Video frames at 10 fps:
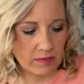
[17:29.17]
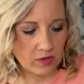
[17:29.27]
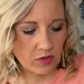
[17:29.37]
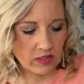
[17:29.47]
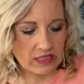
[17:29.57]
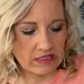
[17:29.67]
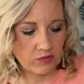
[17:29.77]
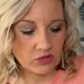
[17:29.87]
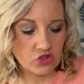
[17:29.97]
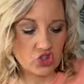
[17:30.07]
I'm going
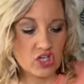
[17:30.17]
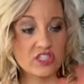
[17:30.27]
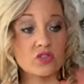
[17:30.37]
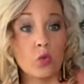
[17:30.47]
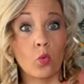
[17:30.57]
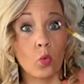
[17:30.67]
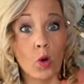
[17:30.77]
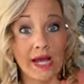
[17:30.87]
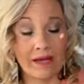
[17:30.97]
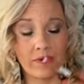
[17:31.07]
in with just
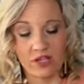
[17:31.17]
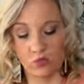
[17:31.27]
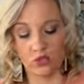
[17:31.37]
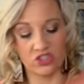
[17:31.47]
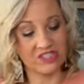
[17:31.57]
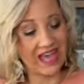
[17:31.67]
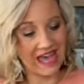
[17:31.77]
white because we're just